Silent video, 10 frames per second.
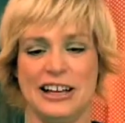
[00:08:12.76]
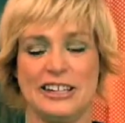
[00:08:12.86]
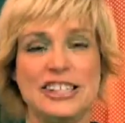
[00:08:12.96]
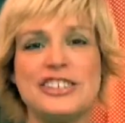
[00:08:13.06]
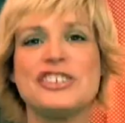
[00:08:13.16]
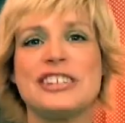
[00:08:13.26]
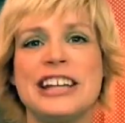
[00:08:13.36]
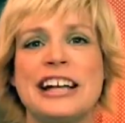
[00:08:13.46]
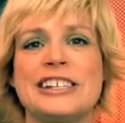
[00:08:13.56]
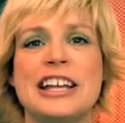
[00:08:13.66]
Seriously,
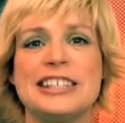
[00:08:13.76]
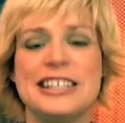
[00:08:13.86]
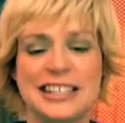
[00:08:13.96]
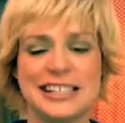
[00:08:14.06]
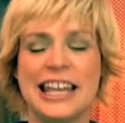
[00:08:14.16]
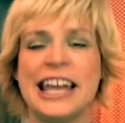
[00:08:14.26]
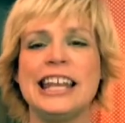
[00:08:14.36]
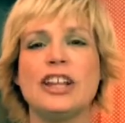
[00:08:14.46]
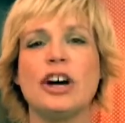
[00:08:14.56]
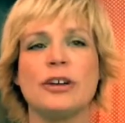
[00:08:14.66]
guys, did this take
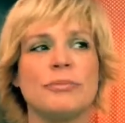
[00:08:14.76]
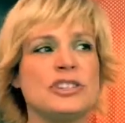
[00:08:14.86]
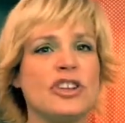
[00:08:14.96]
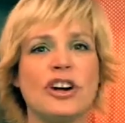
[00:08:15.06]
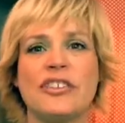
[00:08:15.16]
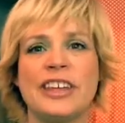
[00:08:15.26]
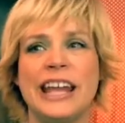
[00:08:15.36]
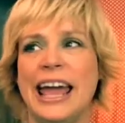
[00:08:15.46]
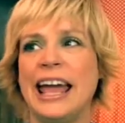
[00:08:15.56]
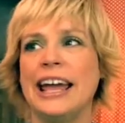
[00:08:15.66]
much longer than
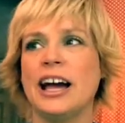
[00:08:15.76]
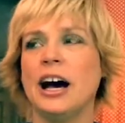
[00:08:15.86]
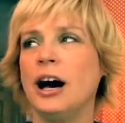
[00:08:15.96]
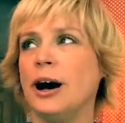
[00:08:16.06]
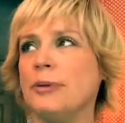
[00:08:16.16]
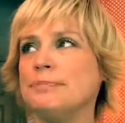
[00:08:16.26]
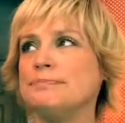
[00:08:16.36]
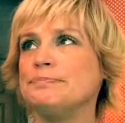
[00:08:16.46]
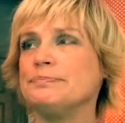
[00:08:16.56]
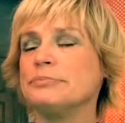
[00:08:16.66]
a
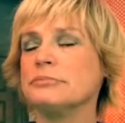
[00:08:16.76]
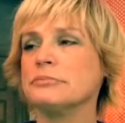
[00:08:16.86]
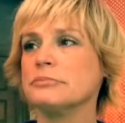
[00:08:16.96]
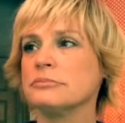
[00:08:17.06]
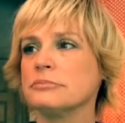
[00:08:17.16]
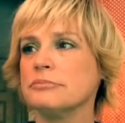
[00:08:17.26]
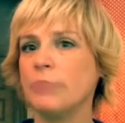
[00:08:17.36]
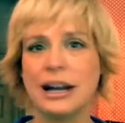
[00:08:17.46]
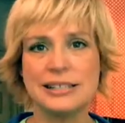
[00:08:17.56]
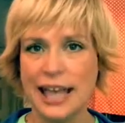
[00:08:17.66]

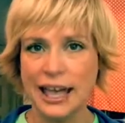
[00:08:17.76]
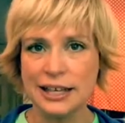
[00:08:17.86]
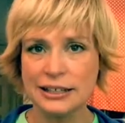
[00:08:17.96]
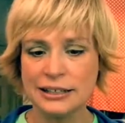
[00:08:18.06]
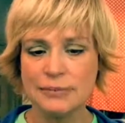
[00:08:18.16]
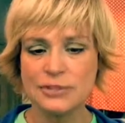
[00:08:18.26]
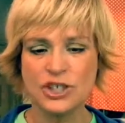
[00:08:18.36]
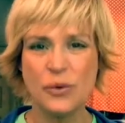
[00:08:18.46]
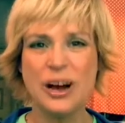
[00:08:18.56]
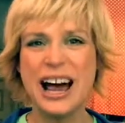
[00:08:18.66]
box cake? But you
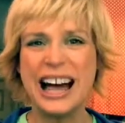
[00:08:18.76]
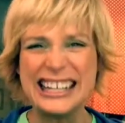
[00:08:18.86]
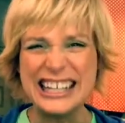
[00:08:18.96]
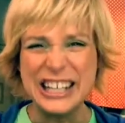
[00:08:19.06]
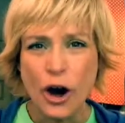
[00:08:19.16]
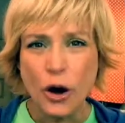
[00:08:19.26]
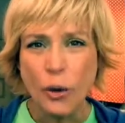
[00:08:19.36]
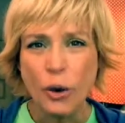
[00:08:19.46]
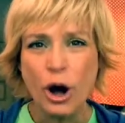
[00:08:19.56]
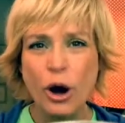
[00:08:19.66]
know what? I
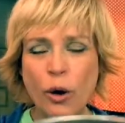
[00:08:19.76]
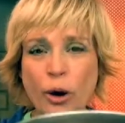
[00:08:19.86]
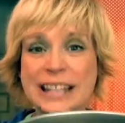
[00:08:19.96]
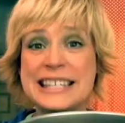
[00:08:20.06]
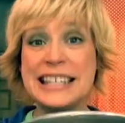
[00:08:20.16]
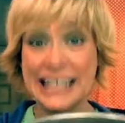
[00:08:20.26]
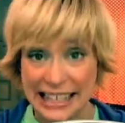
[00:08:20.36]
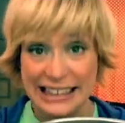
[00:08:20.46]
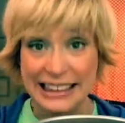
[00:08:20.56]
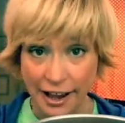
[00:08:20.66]
know what's
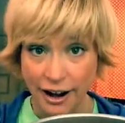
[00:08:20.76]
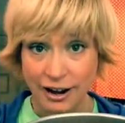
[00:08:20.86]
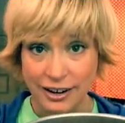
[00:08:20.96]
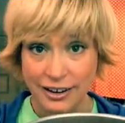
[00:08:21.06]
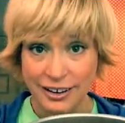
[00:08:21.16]
in there.